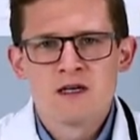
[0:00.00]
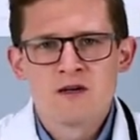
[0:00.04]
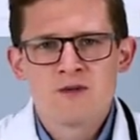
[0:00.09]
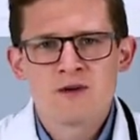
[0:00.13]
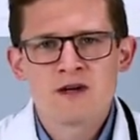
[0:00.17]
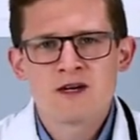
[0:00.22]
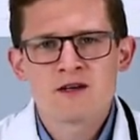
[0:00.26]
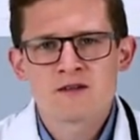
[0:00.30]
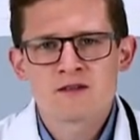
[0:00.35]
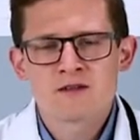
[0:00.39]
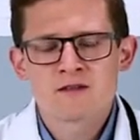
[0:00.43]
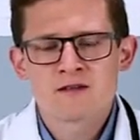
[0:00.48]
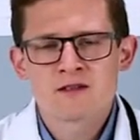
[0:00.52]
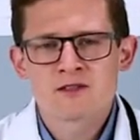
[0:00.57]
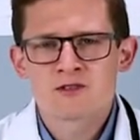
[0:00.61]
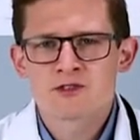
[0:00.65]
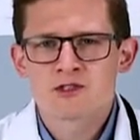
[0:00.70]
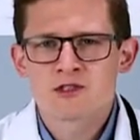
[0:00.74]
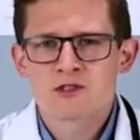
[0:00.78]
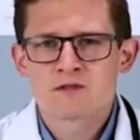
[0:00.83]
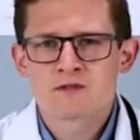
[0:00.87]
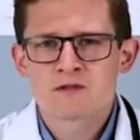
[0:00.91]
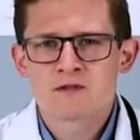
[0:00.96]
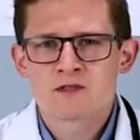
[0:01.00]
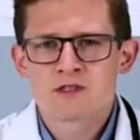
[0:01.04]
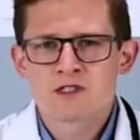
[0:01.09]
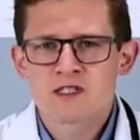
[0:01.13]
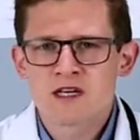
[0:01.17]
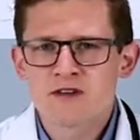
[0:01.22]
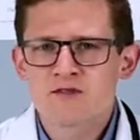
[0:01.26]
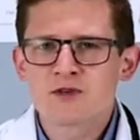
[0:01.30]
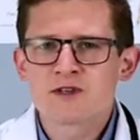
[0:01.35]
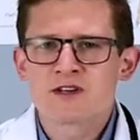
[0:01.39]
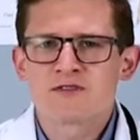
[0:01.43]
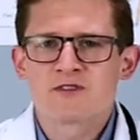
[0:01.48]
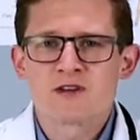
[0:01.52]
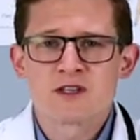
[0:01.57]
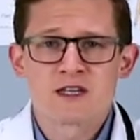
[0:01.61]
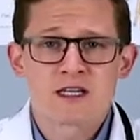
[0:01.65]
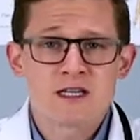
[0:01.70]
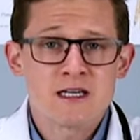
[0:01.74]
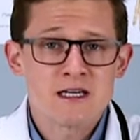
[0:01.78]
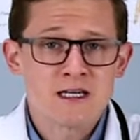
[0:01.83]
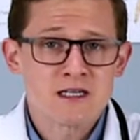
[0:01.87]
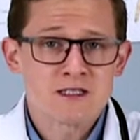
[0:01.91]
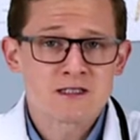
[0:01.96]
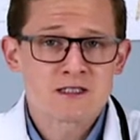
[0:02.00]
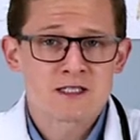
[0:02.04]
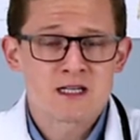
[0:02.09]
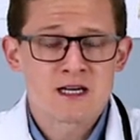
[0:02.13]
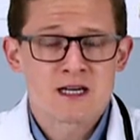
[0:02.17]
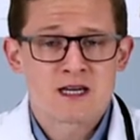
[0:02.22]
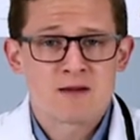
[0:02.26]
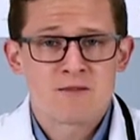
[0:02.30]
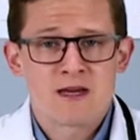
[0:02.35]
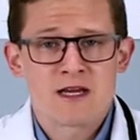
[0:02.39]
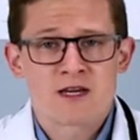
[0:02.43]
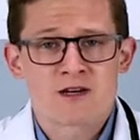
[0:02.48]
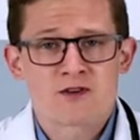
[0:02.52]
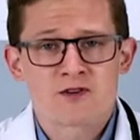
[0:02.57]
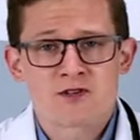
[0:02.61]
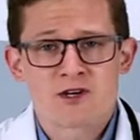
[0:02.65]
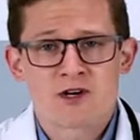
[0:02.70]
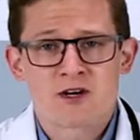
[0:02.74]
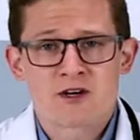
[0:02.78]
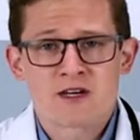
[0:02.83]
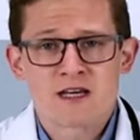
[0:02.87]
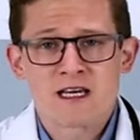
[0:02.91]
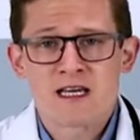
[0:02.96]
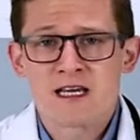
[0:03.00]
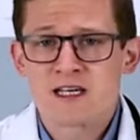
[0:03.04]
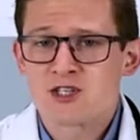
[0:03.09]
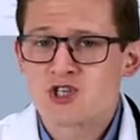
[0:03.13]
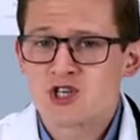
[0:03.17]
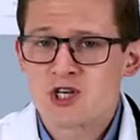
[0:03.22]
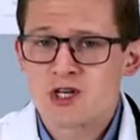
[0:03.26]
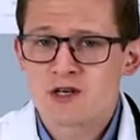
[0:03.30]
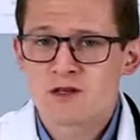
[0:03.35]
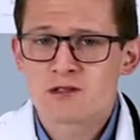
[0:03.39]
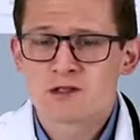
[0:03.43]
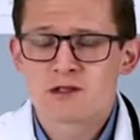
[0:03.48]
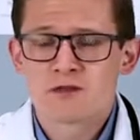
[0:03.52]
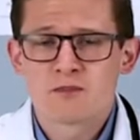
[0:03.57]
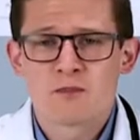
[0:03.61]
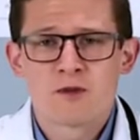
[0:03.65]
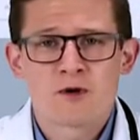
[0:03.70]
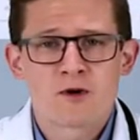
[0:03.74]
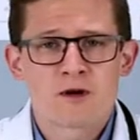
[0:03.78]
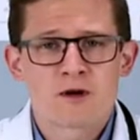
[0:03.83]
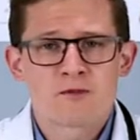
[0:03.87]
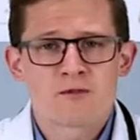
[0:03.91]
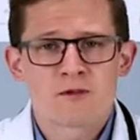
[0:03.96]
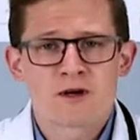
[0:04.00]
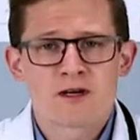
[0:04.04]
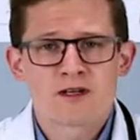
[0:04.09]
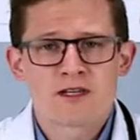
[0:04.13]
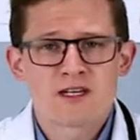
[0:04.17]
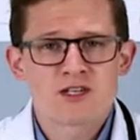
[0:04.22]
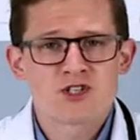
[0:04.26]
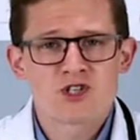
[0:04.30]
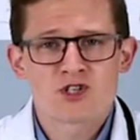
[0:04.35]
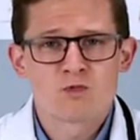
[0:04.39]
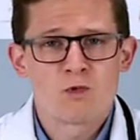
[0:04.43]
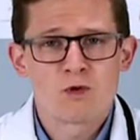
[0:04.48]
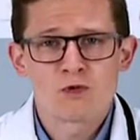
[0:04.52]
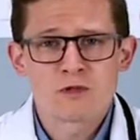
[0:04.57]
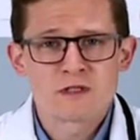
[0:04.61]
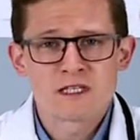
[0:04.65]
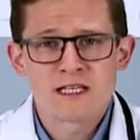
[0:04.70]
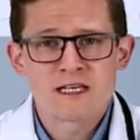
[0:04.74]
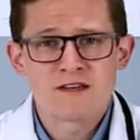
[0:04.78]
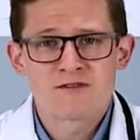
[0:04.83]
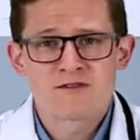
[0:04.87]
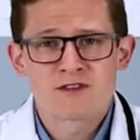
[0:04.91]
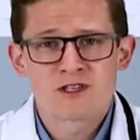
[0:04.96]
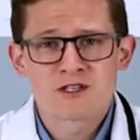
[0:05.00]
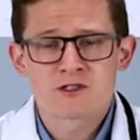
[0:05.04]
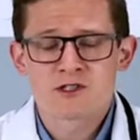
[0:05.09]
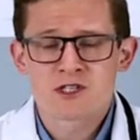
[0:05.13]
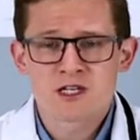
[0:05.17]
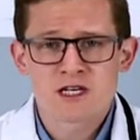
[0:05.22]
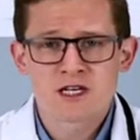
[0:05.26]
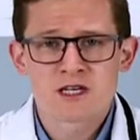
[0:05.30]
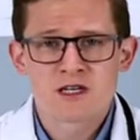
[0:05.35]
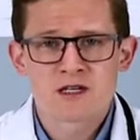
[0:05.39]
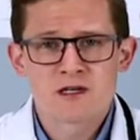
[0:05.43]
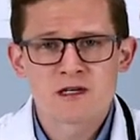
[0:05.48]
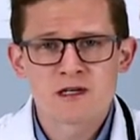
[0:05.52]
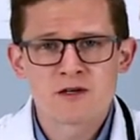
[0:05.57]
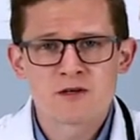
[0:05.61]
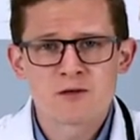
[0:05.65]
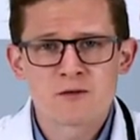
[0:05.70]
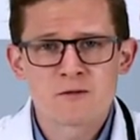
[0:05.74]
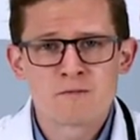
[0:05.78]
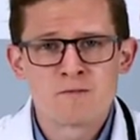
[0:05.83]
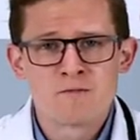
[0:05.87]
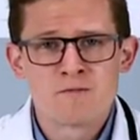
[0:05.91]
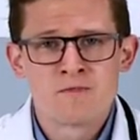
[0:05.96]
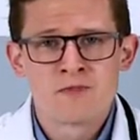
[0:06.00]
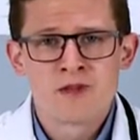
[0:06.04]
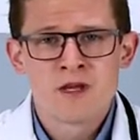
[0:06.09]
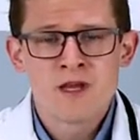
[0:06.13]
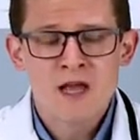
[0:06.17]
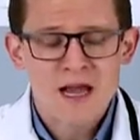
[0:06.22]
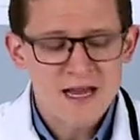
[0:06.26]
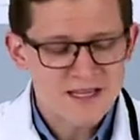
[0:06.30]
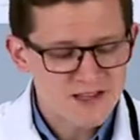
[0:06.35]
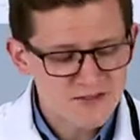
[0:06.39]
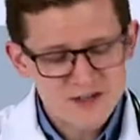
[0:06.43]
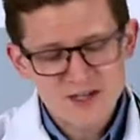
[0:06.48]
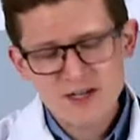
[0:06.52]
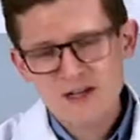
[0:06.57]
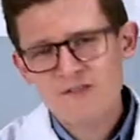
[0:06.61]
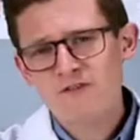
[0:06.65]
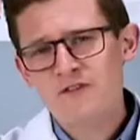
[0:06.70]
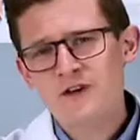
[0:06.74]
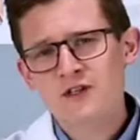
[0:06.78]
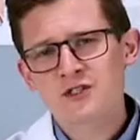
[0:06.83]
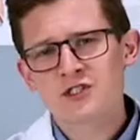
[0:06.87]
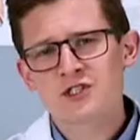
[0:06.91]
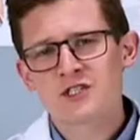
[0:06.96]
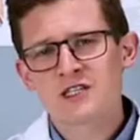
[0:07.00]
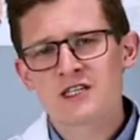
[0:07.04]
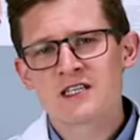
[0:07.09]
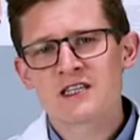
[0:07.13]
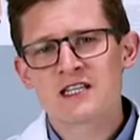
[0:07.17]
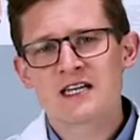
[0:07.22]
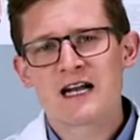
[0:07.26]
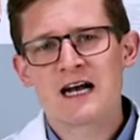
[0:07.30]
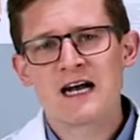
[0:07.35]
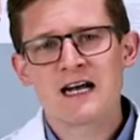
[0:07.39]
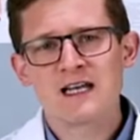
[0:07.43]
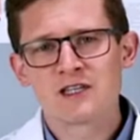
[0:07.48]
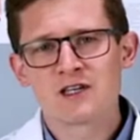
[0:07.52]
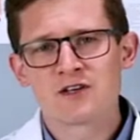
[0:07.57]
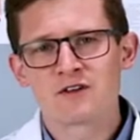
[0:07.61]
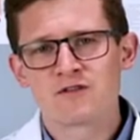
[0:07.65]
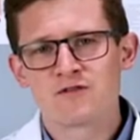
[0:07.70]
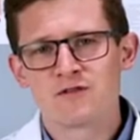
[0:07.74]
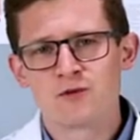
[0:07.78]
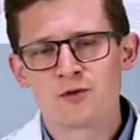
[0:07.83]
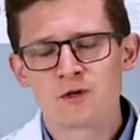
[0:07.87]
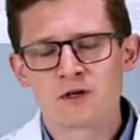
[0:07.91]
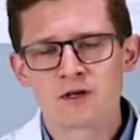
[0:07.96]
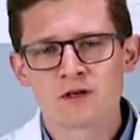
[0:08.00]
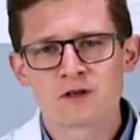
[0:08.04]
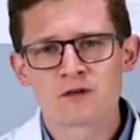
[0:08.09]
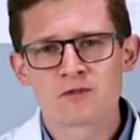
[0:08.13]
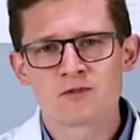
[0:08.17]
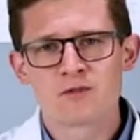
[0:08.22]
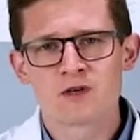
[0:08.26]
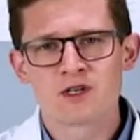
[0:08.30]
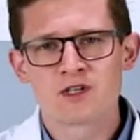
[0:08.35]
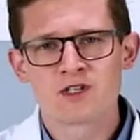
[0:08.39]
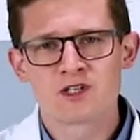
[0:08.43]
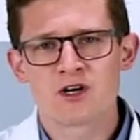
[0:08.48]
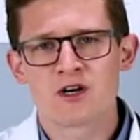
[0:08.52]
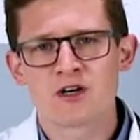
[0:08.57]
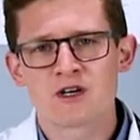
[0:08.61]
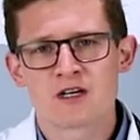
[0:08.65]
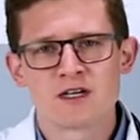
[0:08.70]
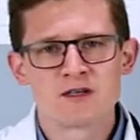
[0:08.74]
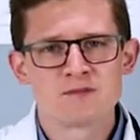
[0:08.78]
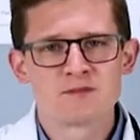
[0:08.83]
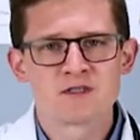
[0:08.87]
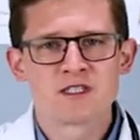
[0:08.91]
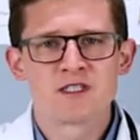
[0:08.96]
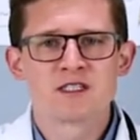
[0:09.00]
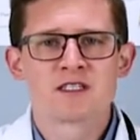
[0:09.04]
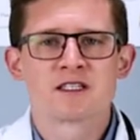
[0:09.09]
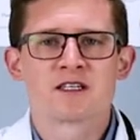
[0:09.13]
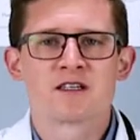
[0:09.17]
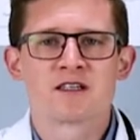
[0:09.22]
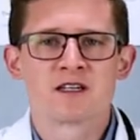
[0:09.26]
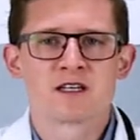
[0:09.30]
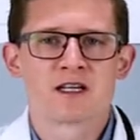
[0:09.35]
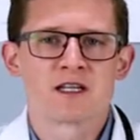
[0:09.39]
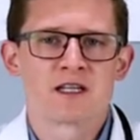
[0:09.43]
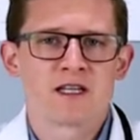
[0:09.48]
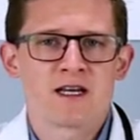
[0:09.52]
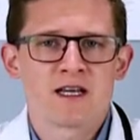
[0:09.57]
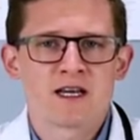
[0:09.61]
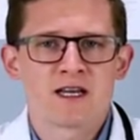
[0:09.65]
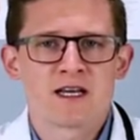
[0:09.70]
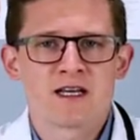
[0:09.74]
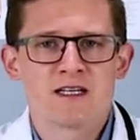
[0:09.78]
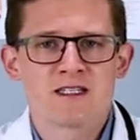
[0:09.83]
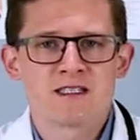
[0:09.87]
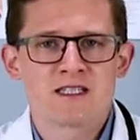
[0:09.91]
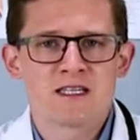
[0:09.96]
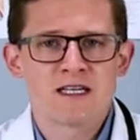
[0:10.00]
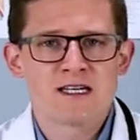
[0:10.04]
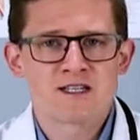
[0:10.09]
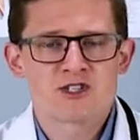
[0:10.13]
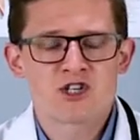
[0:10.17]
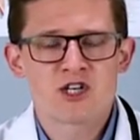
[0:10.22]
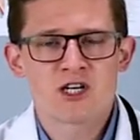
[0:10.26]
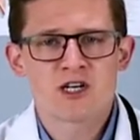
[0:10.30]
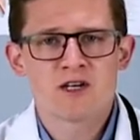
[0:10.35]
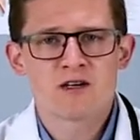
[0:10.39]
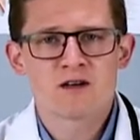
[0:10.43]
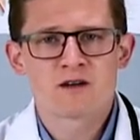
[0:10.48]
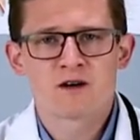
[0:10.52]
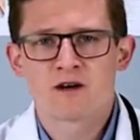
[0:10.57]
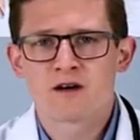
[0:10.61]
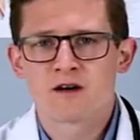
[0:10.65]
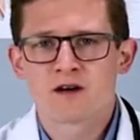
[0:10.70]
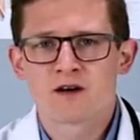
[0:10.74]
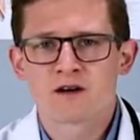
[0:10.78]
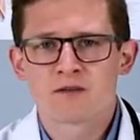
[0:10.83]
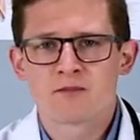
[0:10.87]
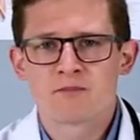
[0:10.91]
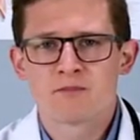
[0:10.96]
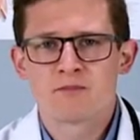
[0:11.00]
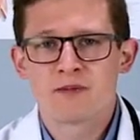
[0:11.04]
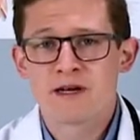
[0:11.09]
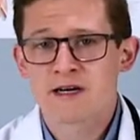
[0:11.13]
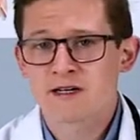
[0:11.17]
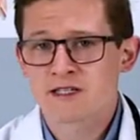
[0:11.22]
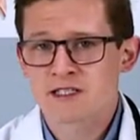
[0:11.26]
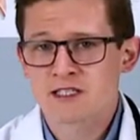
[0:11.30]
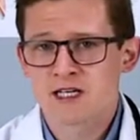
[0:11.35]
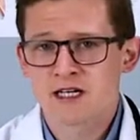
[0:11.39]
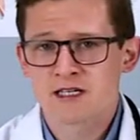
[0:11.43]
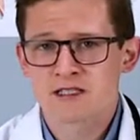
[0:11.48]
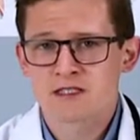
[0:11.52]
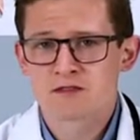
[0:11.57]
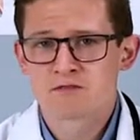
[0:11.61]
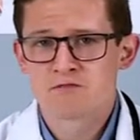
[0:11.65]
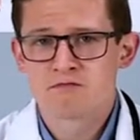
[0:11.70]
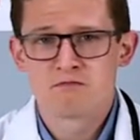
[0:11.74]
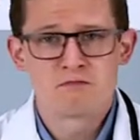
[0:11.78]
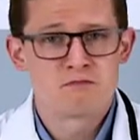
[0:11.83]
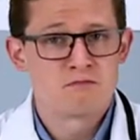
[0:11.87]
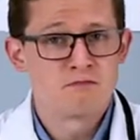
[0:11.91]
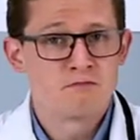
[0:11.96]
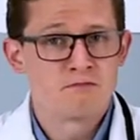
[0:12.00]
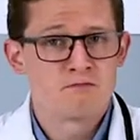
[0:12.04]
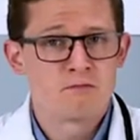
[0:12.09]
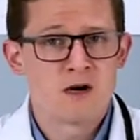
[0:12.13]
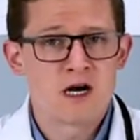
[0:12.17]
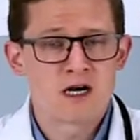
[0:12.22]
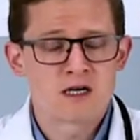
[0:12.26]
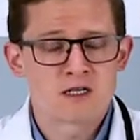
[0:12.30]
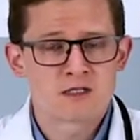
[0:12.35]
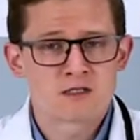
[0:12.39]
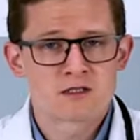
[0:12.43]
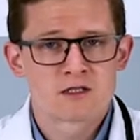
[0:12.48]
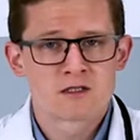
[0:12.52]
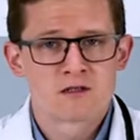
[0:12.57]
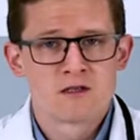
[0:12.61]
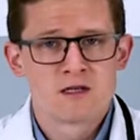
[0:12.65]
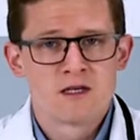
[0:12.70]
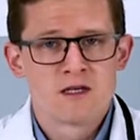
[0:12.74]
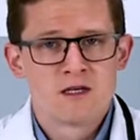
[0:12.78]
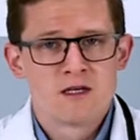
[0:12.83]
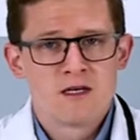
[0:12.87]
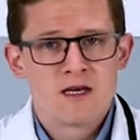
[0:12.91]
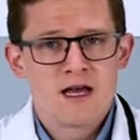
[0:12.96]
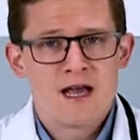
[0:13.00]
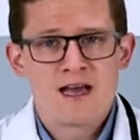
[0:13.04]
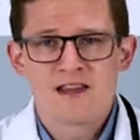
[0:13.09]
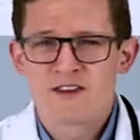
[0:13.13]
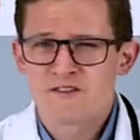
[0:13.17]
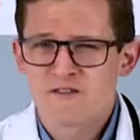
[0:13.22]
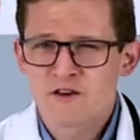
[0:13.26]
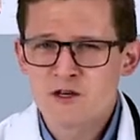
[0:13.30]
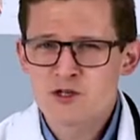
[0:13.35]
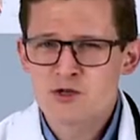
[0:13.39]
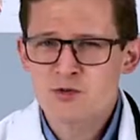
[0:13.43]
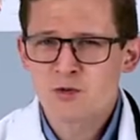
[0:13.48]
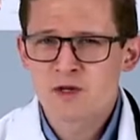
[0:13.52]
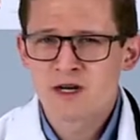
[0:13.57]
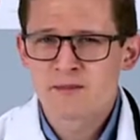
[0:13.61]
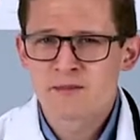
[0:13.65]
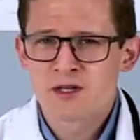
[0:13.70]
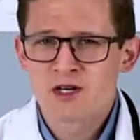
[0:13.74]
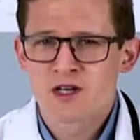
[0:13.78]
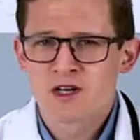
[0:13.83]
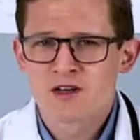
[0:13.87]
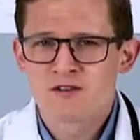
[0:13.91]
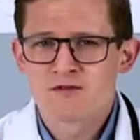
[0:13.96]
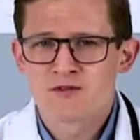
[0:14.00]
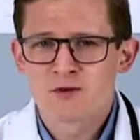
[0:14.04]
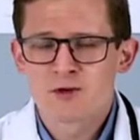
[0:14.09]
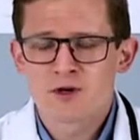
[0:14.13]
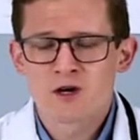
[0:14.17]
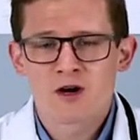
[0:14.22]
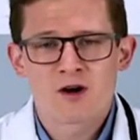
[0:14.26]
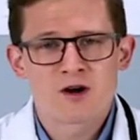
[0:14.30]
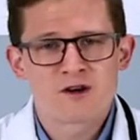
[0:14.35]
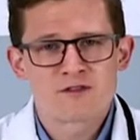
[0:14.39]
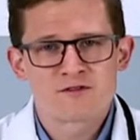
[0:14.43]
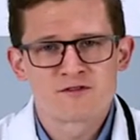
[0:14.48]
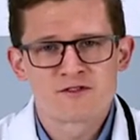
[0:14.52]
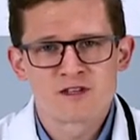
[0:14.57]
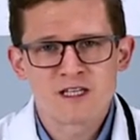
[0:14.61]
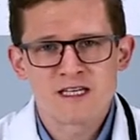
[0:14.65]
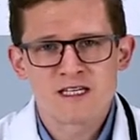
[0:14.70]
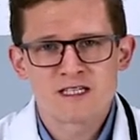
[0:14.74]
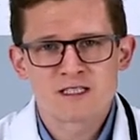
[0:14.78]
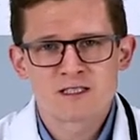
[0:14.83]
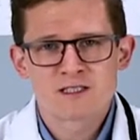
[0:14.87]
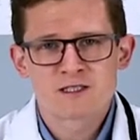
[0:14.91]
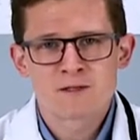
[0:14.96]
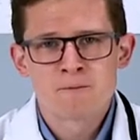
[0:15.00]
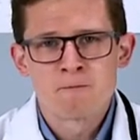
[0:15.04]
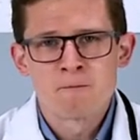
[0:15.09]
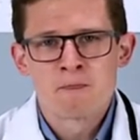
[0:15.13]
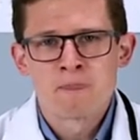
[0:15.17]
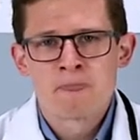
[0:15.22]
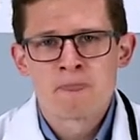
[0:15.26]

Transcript: Well, there's several different things that can make your dog itchy to the point where they just won't leave their skin alone. And the very first thing that I look for when a dog comes into the clinic and is itchy are parasites, bugs. And the first one I'm looking for are fleas.